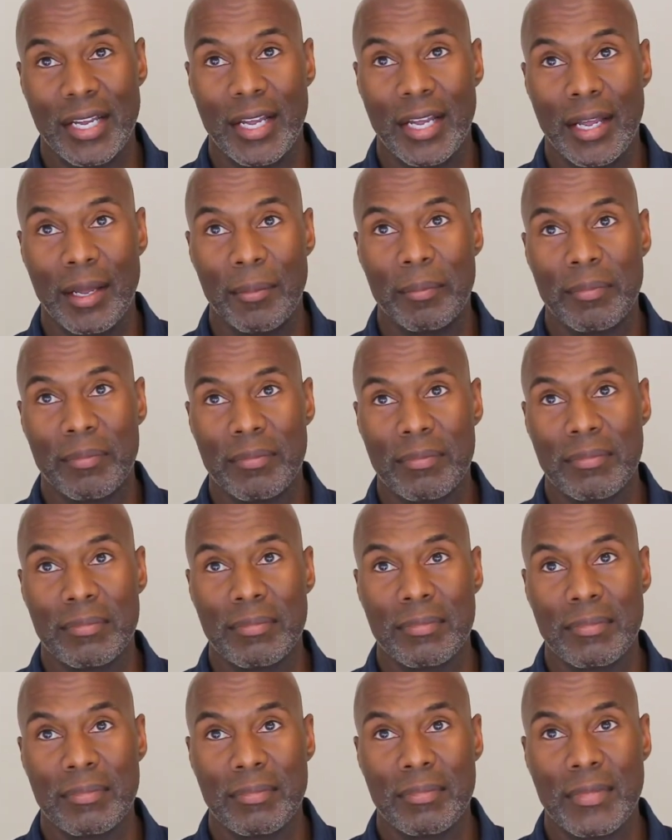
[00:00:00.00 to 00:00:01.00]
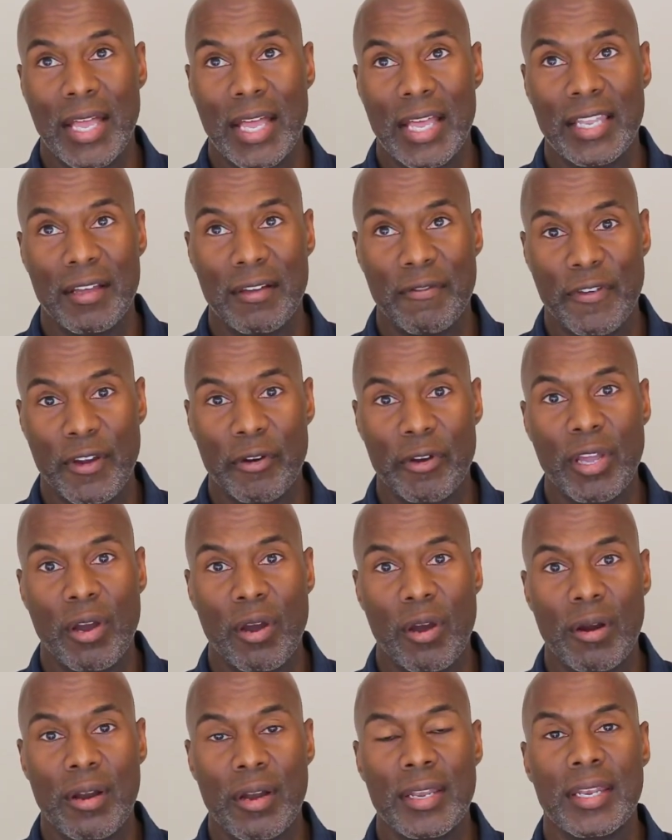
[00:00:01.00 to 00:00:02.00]
I love very
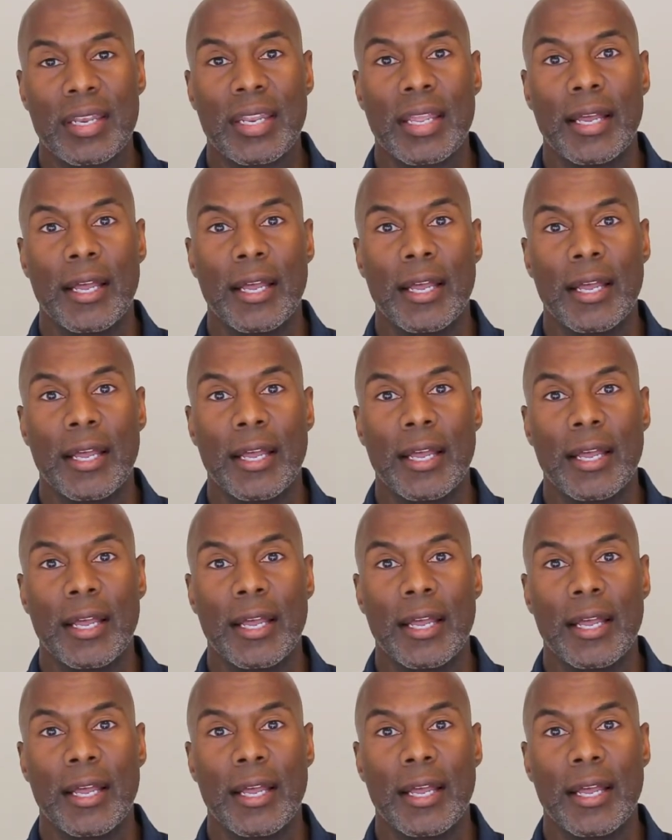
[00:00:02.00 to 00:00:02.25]
hard.